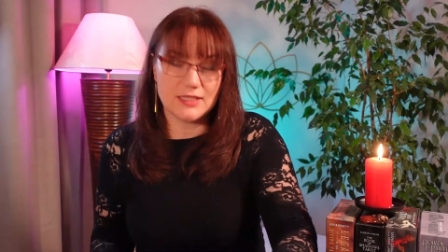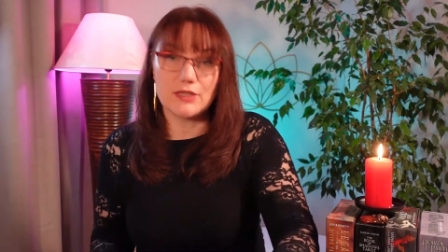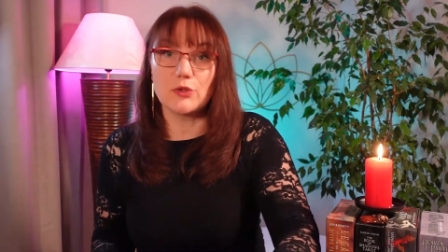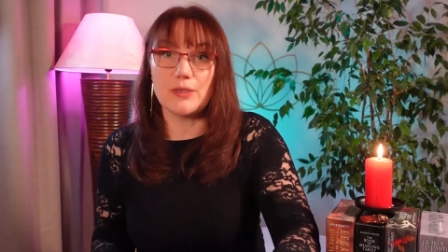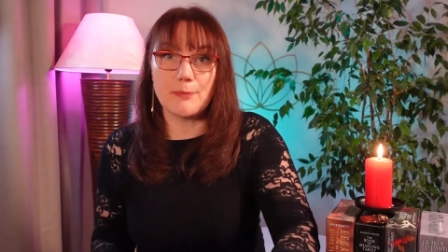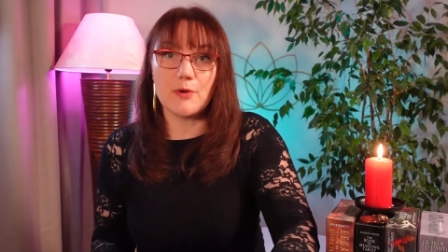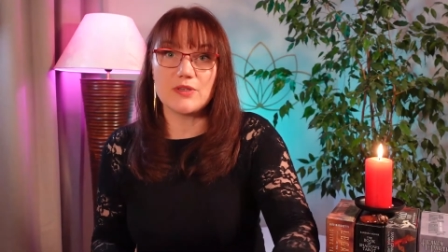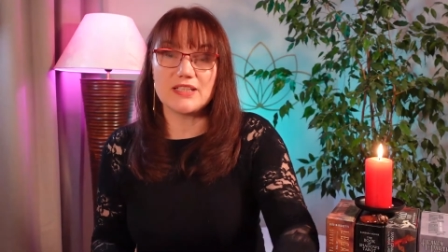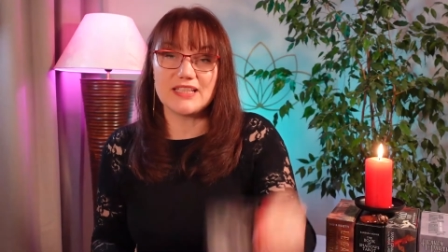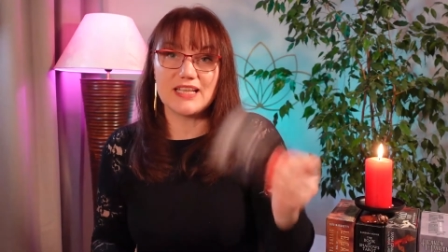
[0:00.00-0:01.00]
to the
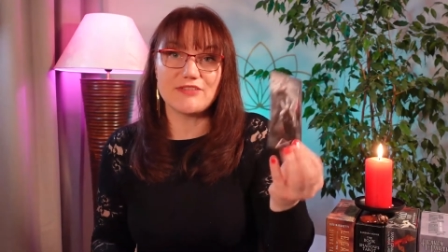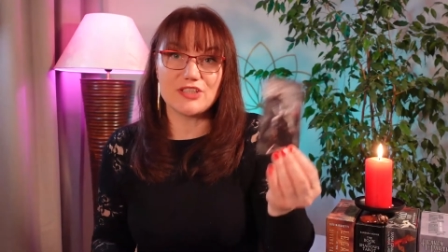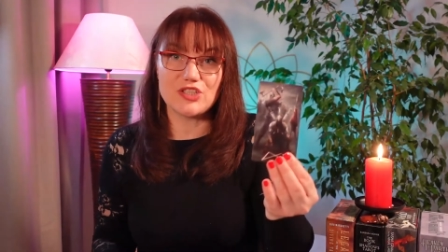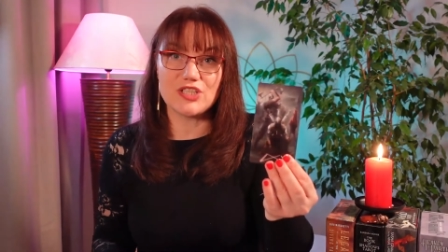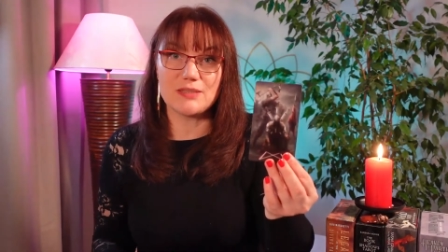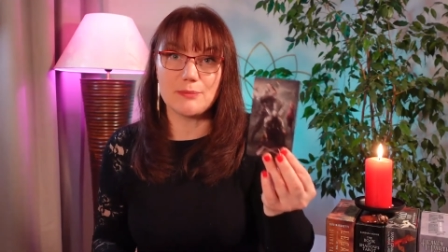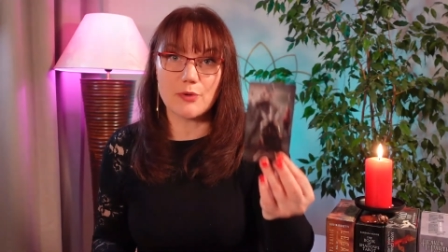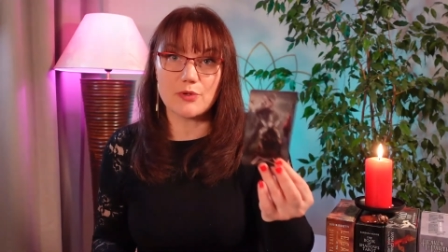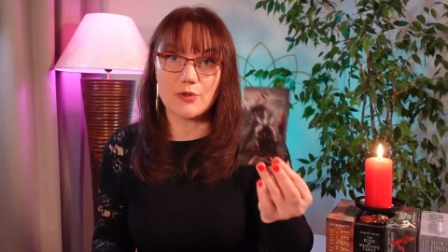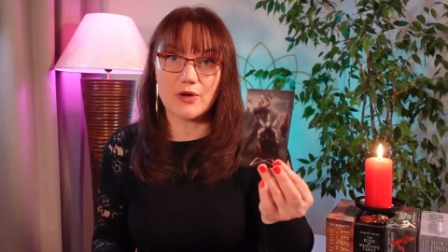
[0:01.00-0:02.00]
point that they eventually
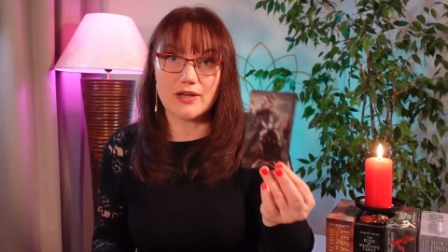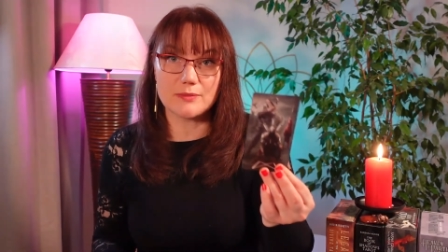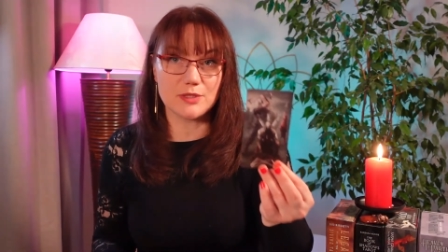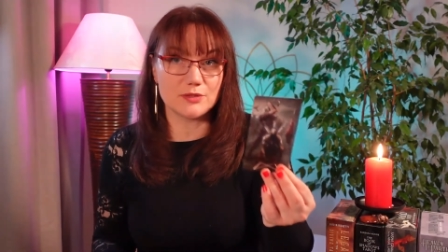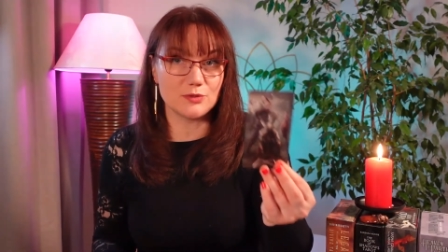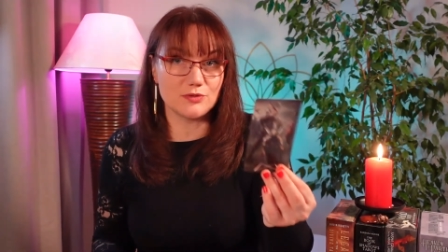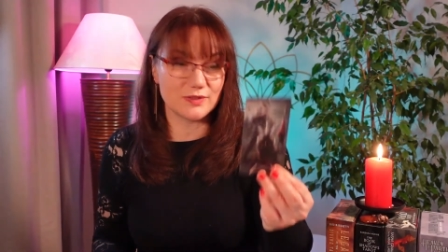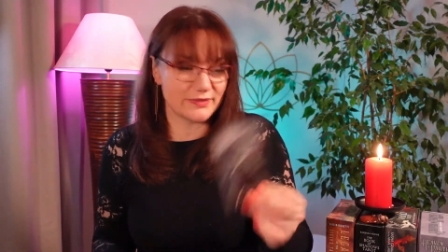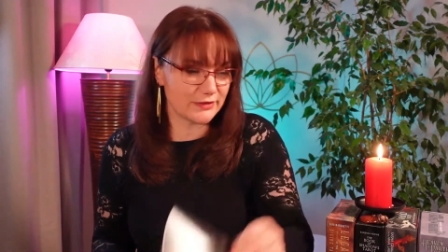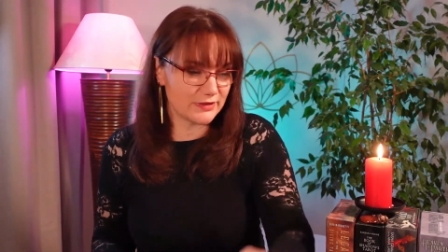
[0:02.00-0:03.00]
broke your heart because you
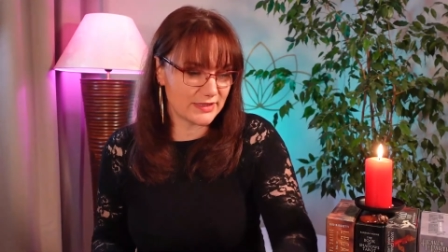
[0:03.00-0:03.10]
found out